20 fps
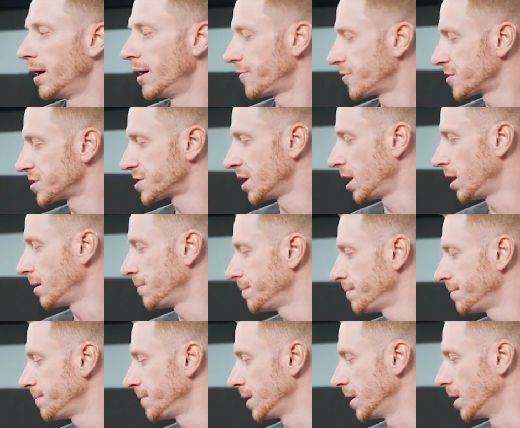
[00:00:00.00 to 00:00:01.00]
And for
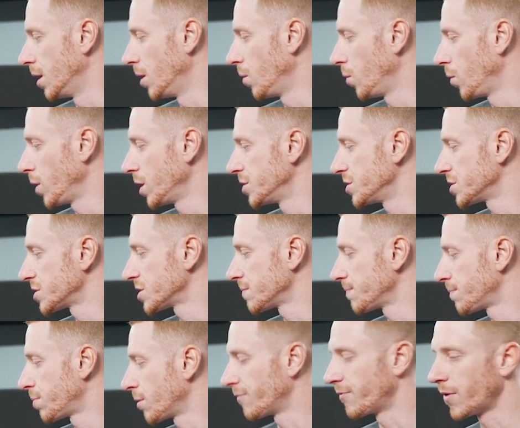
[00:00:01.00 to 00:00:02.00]
some, you know, we
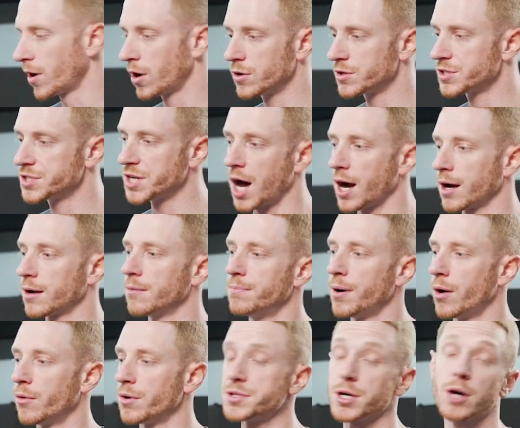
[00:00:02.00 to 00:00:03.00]
just preferred stock
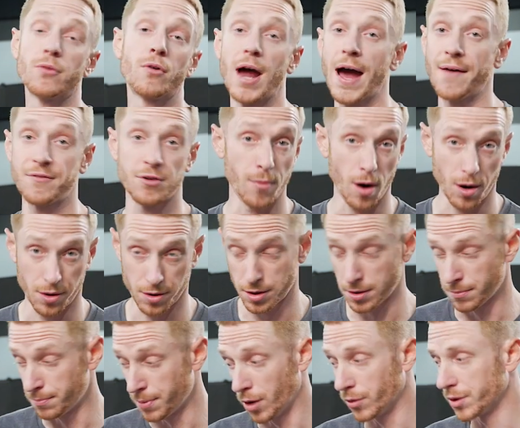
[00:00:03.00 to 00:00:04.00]
components over aftermarket
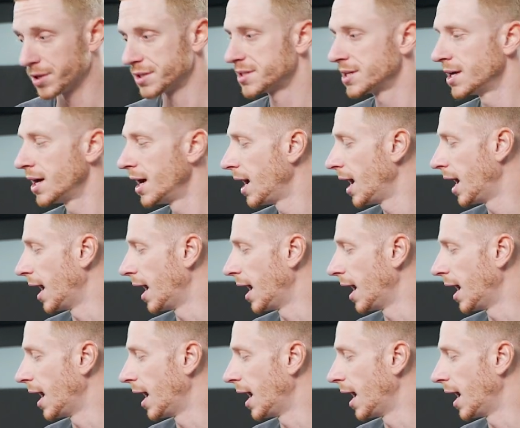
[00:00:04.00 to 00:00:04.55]
components.